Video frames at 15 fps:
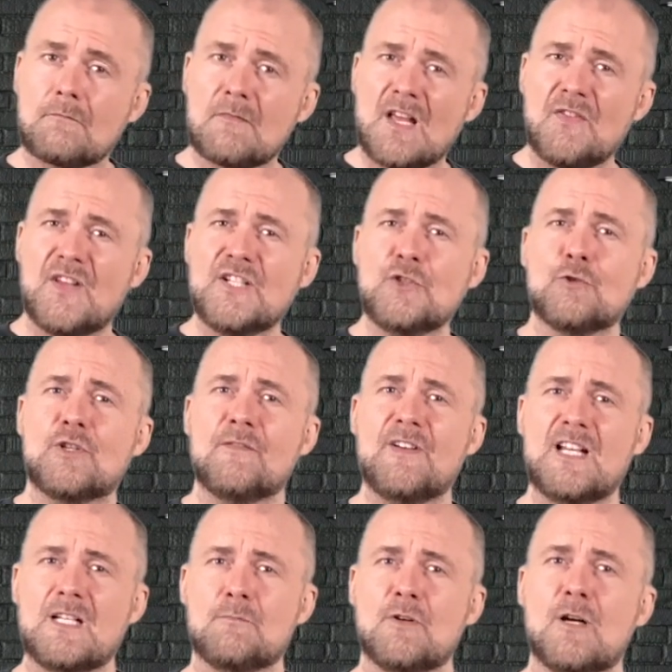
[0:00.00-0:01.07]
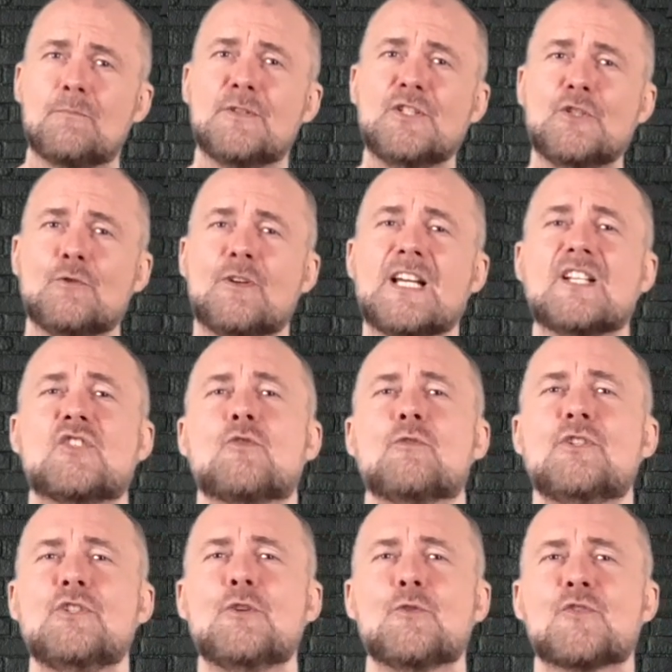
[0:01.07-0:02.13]
then you develop up and you get to a
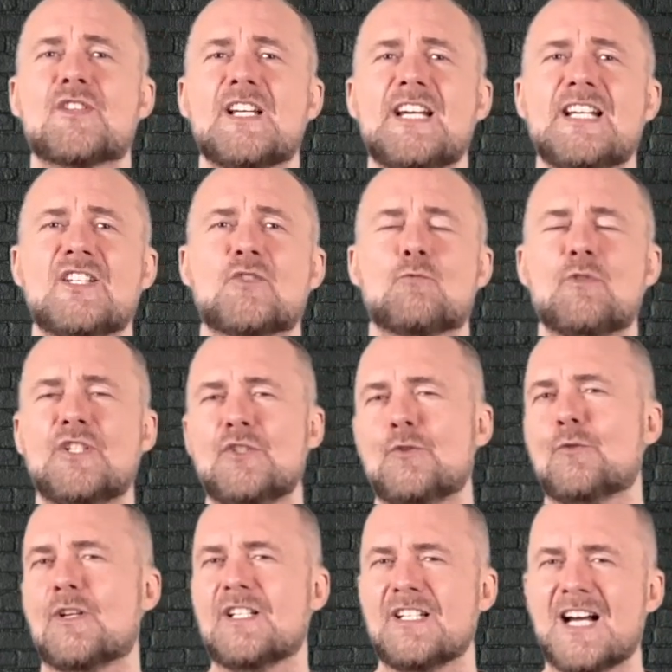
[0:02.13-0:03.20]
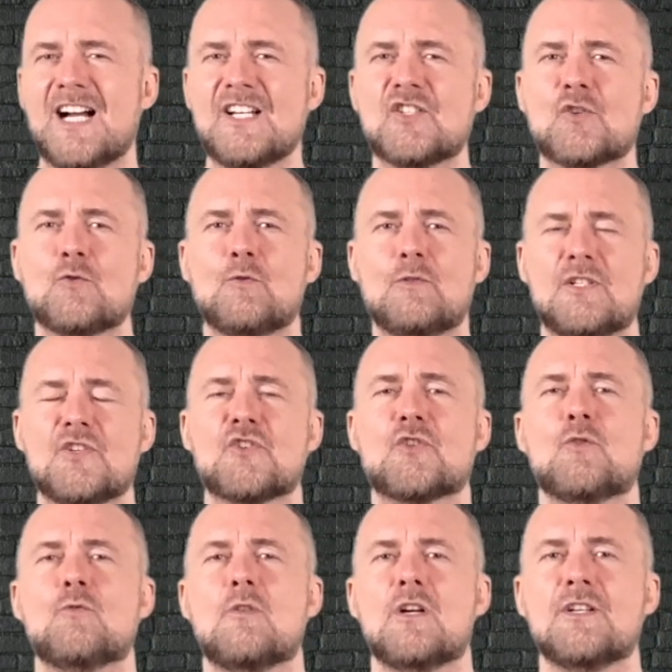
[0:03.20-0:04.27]
new stage when you are in high school and so
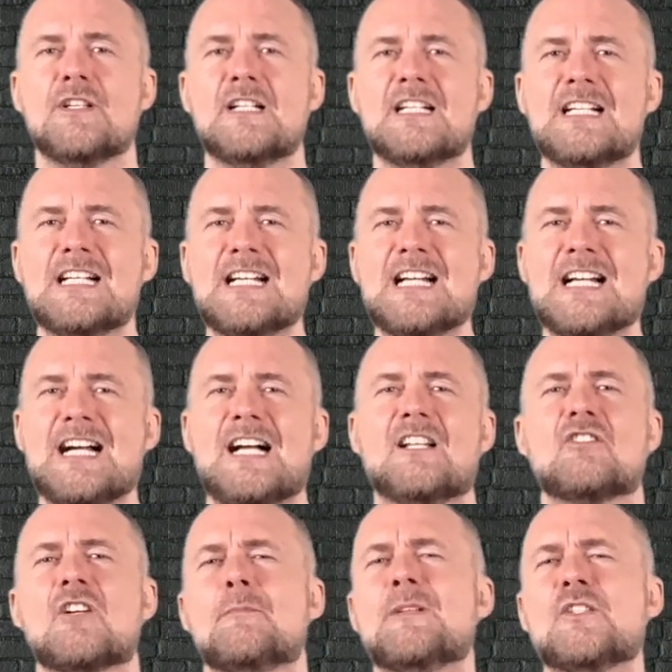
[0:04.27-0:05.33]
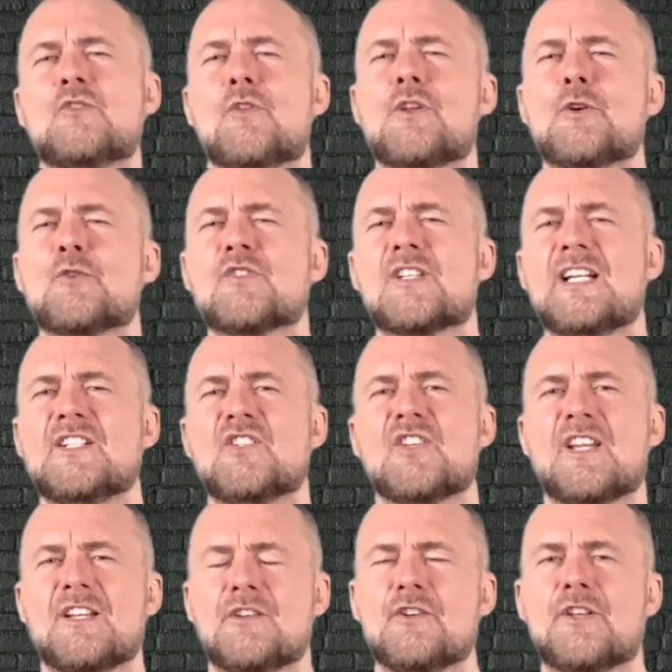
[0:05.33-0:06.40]
on. I'll come into those stages
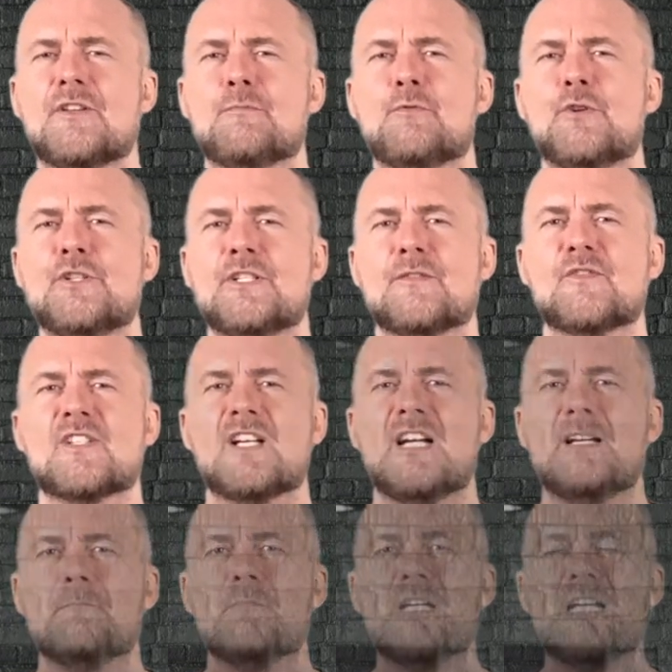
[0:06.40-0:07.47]
at another point of time.